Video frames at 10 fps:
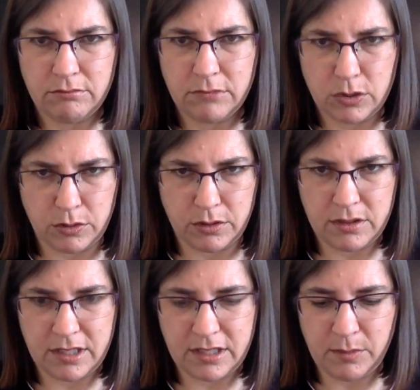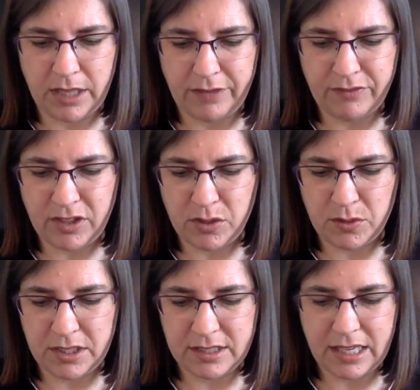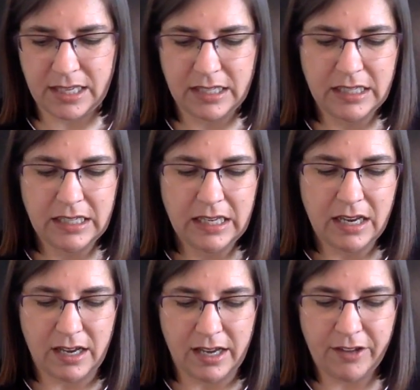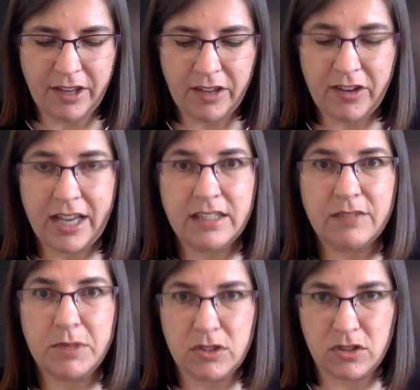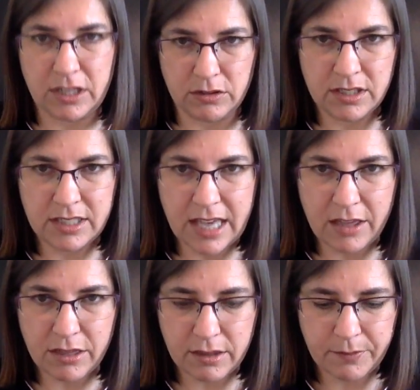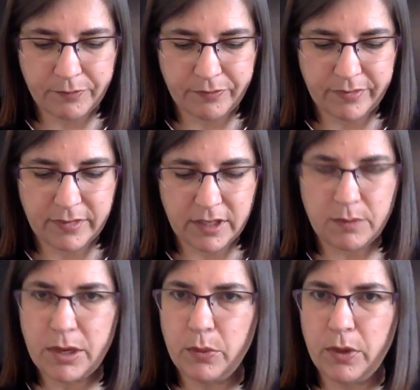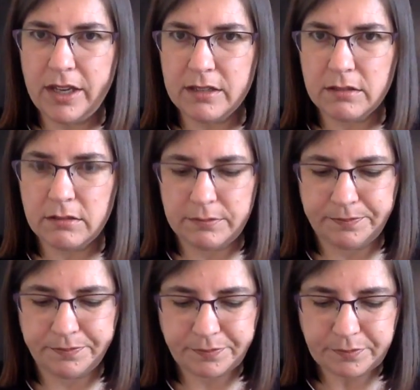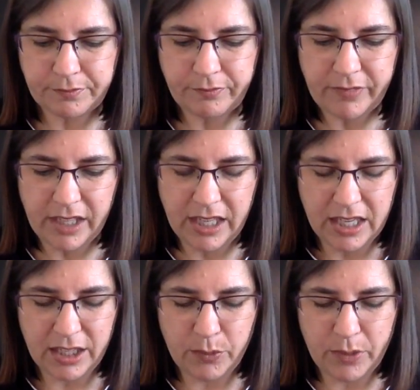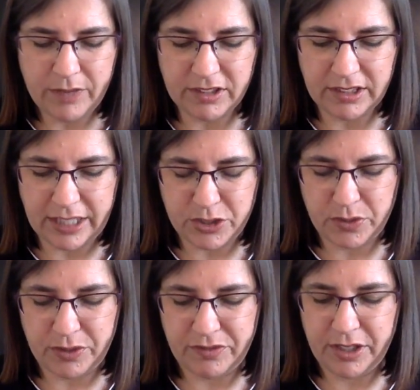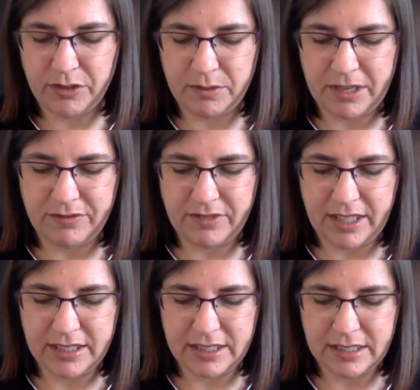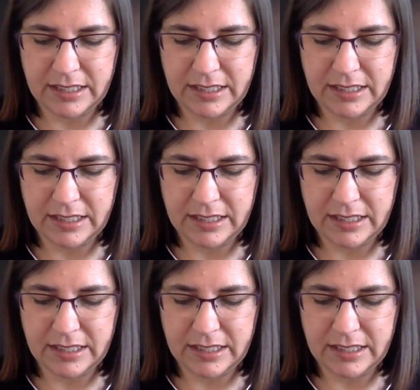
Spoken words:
It's good to see some life in you, he said. I, on the other hand, have been scared to death. About what? He waved a lecturing finger in my face.